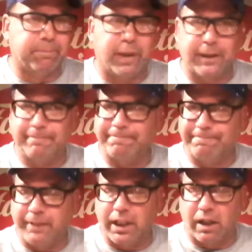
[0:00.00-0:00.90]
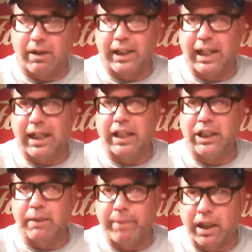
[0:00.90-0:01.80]
But you know, I got a lot of
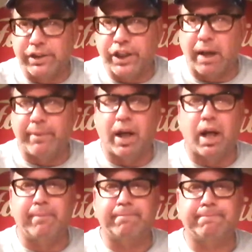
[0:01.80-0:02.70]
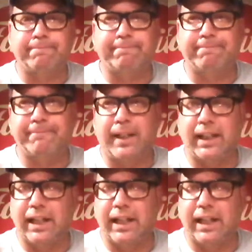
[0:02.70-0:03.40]
good beers coming up. I'm